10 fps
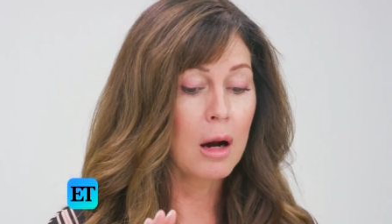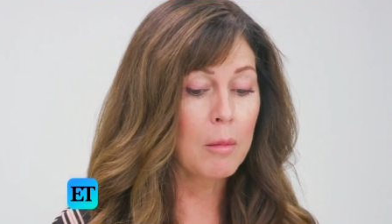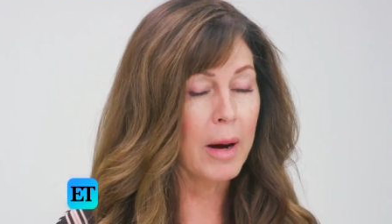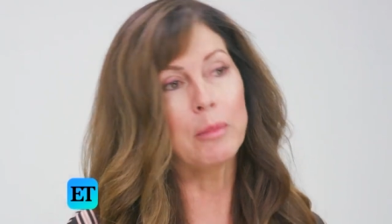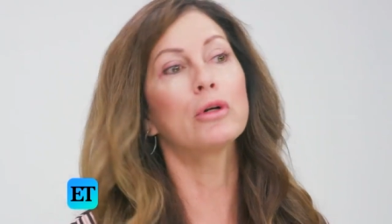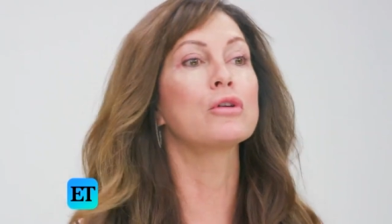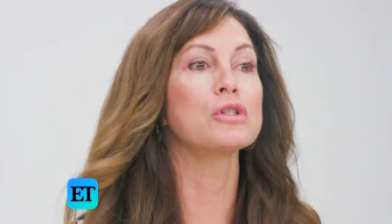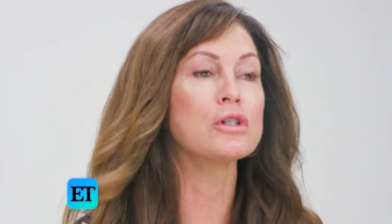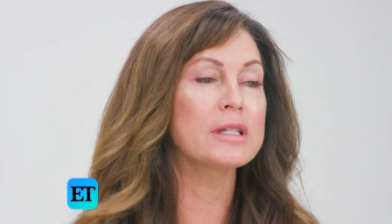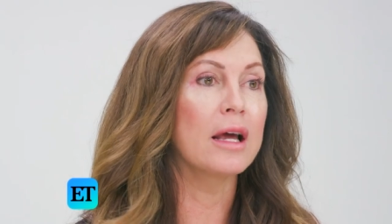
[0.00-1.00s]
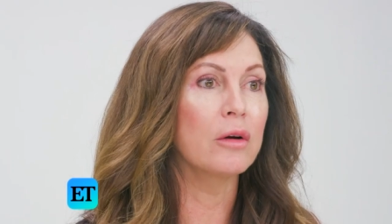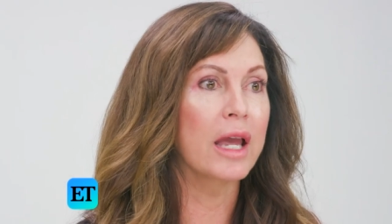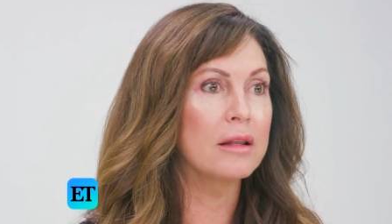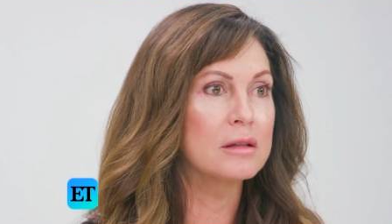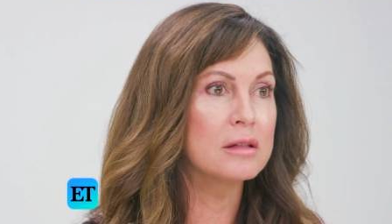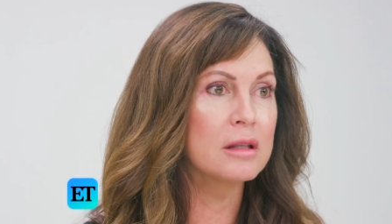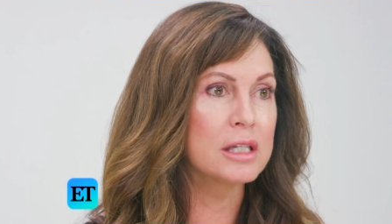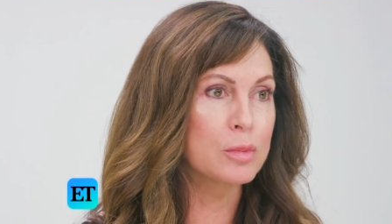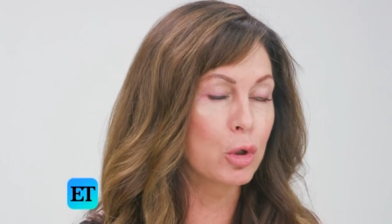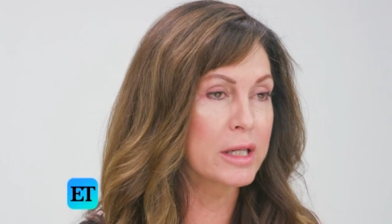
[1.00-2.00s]
my producer said, okay,
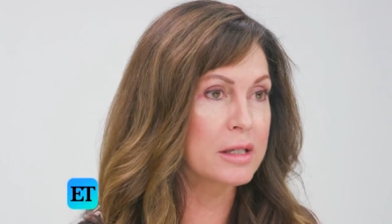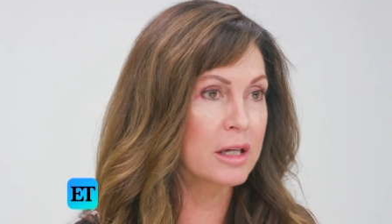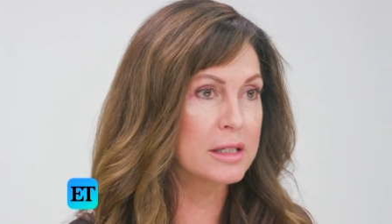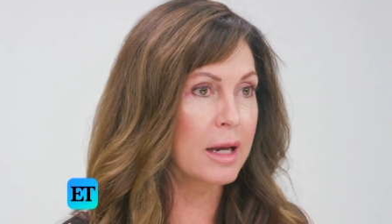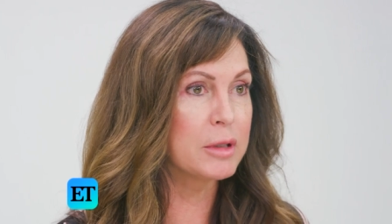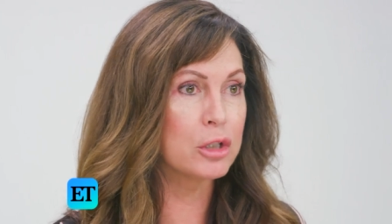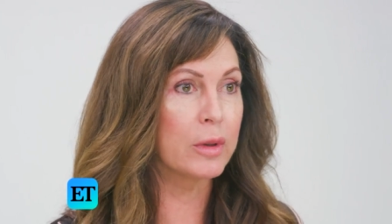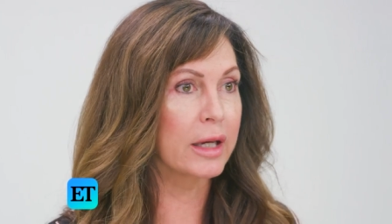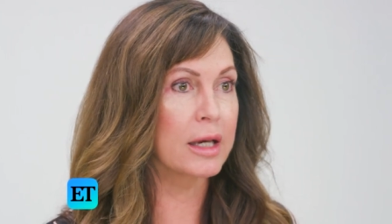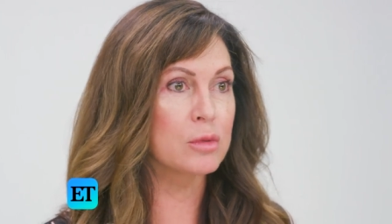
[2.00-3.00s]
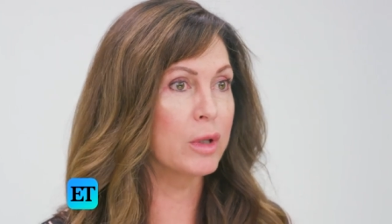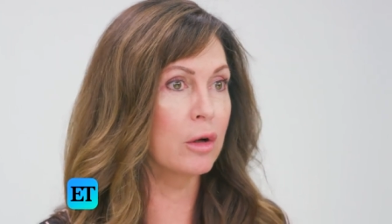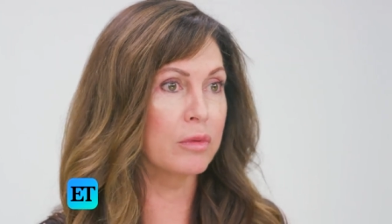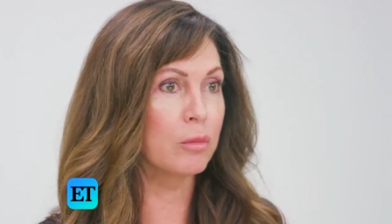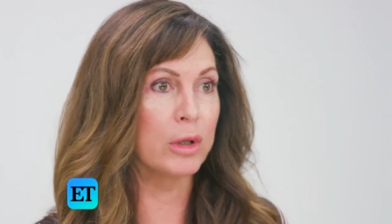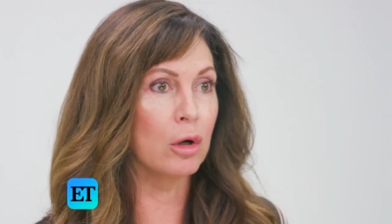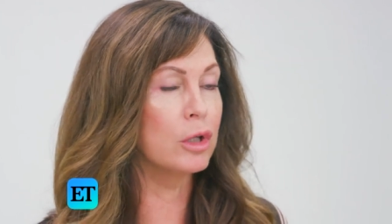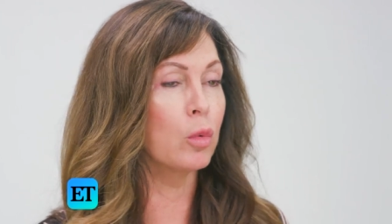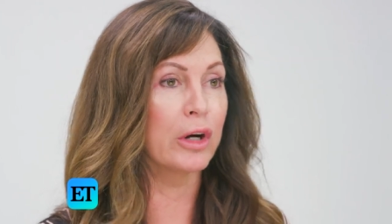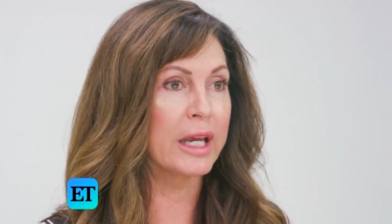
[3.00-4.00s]
this morning's a good time to do it because we don't we don't
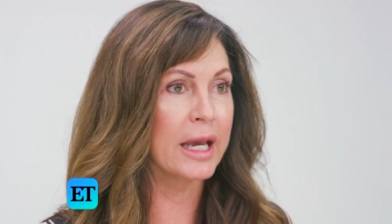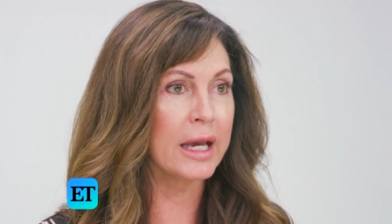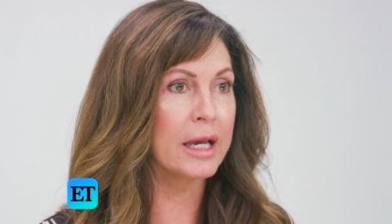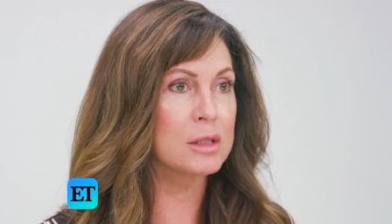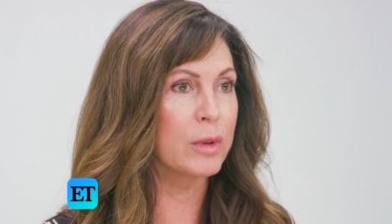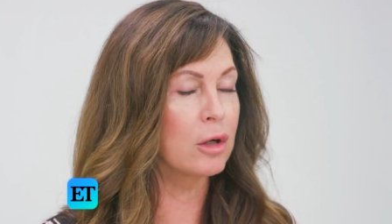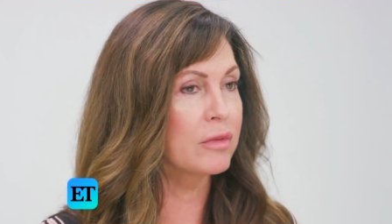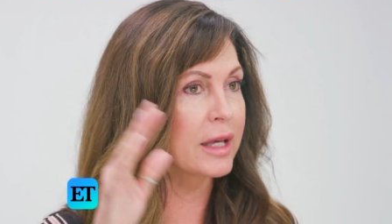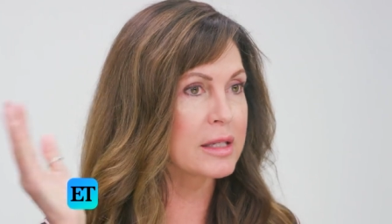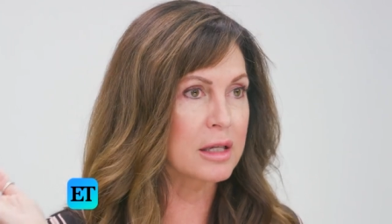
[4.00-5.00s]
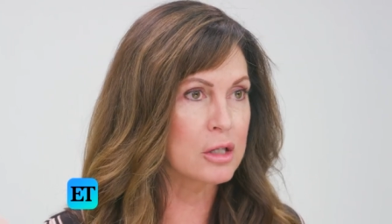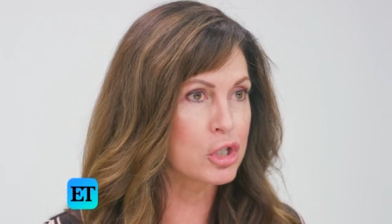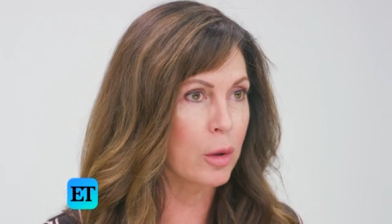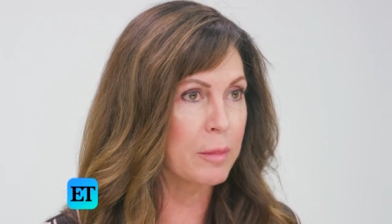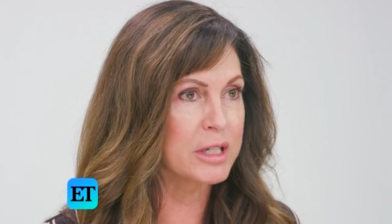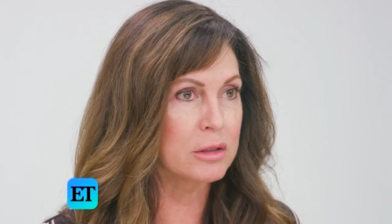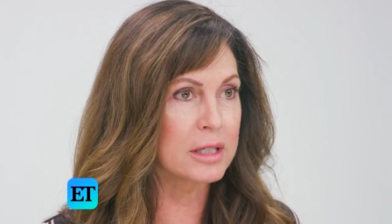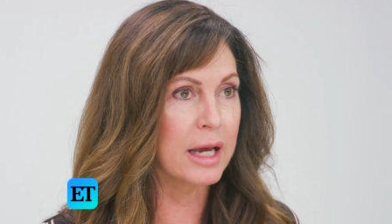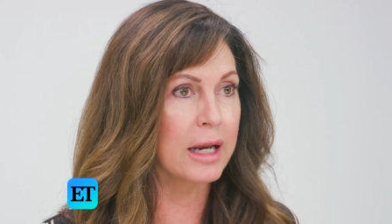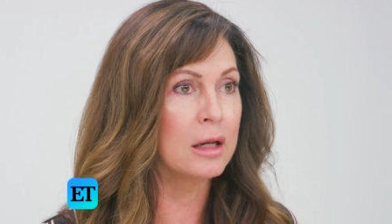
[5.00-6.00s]
know where he is. We don't think he's going to show up till
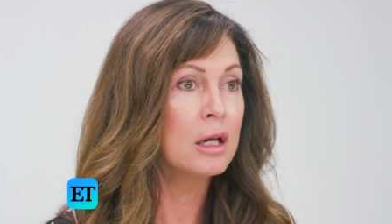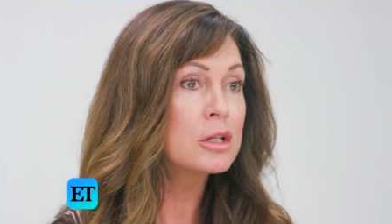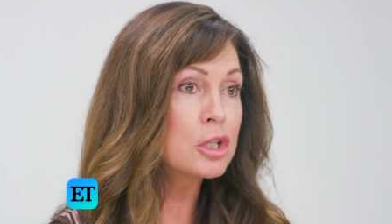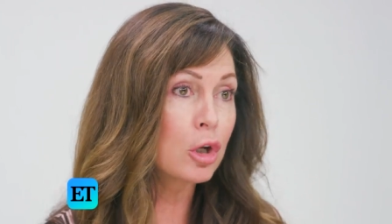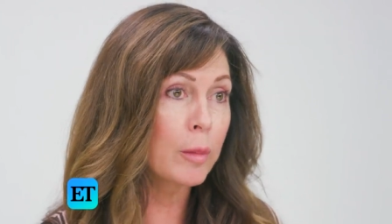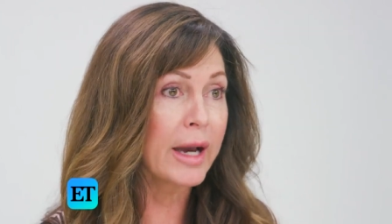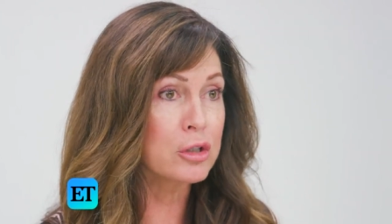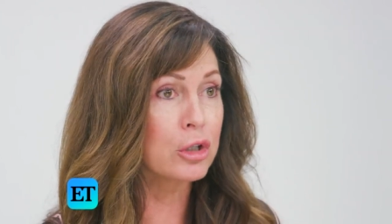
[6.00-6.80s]
tonight. So go back to